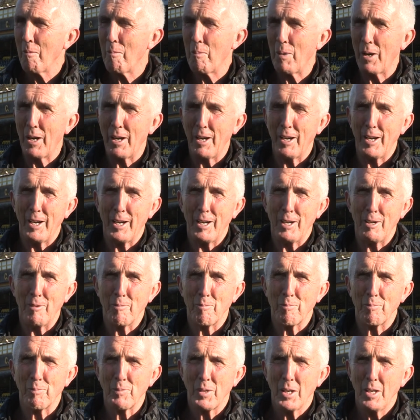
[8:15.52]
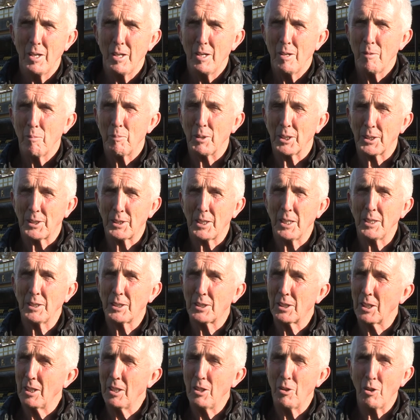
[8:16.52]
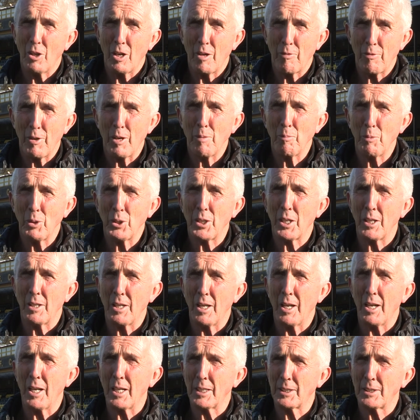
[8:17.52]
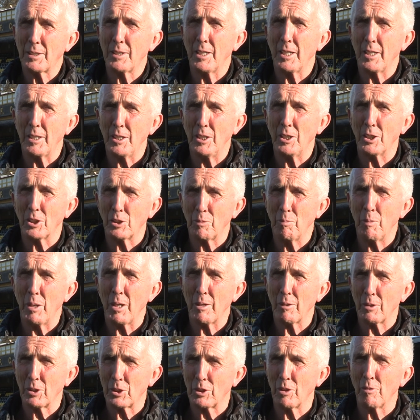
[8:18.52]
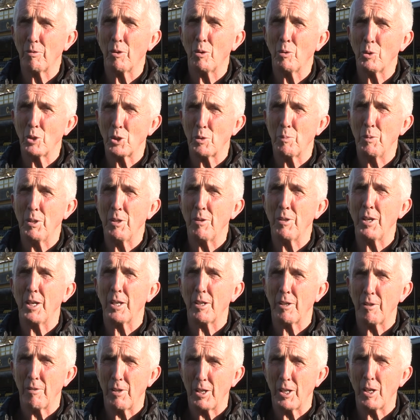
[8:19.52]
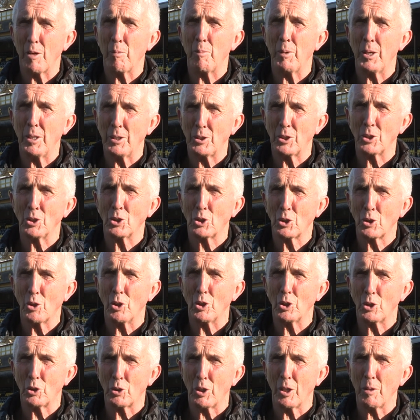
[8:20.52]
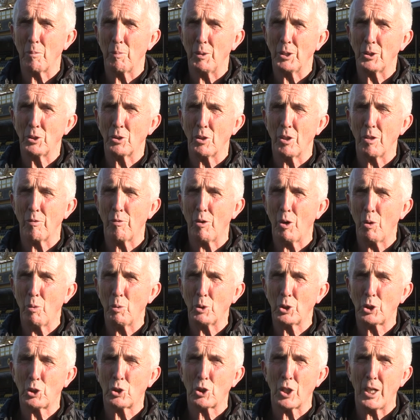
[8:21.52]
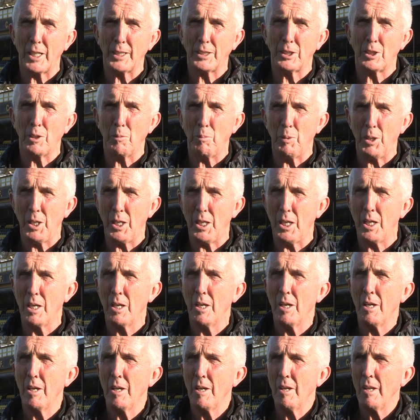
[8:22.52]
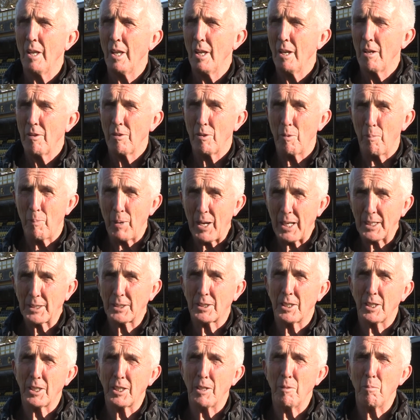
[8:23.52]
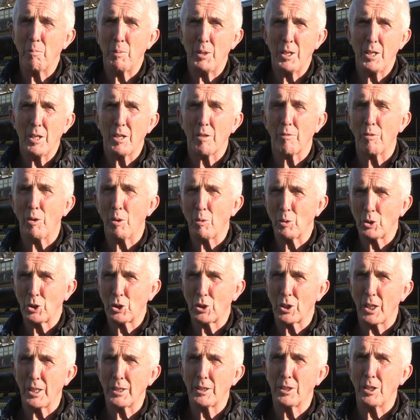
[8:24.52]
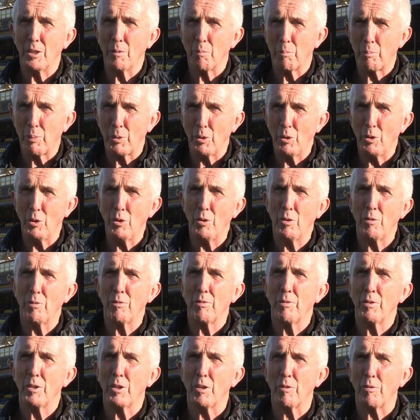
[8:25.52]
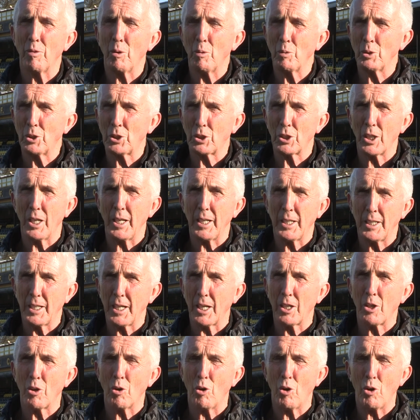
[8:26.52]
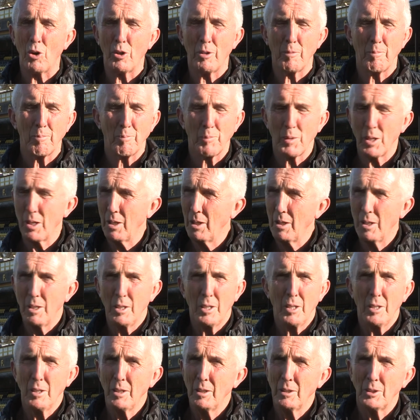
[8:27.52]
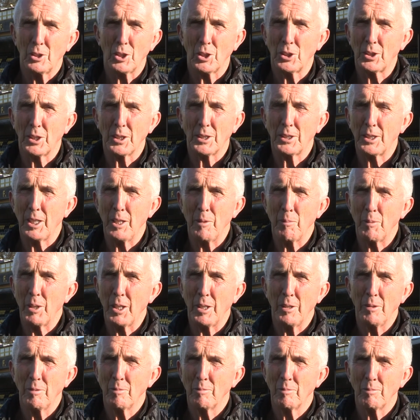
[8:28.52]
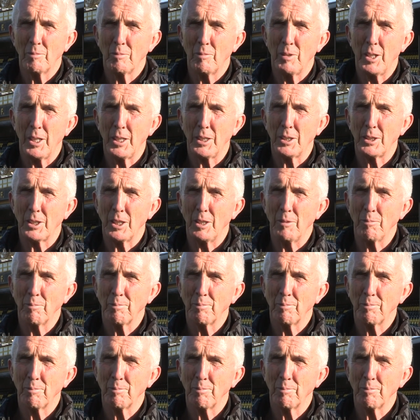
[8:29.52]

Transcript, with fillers: but um, but since you know, if I'm looking the last 30 years, Melrose have always been there and thereabouts in Scottish rugby. So they've always tried to be the best they can be. They've always tried to improve. They've always tried to kick on. Just the same now, very same